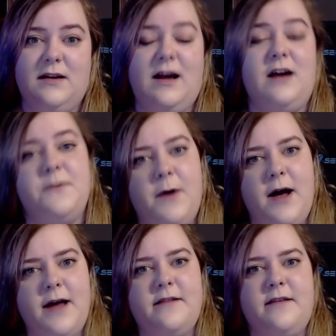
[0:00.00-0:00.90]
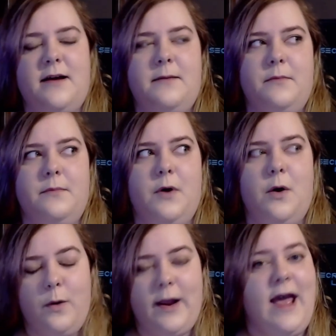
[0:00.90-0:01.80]
Health-wise, I'm
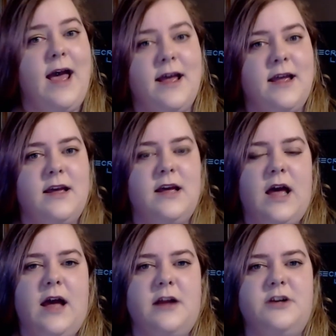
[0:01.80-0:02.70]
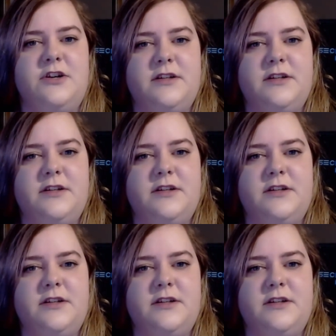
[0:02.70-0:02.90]
okay. I